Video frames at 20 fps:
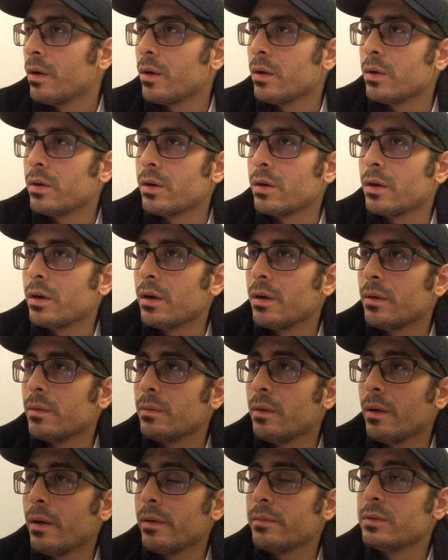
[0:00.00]
or
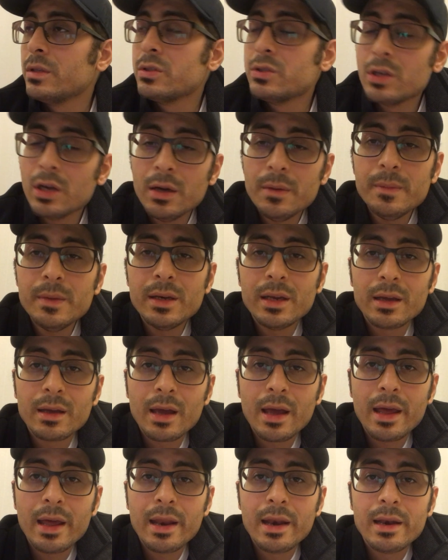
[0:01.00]
determining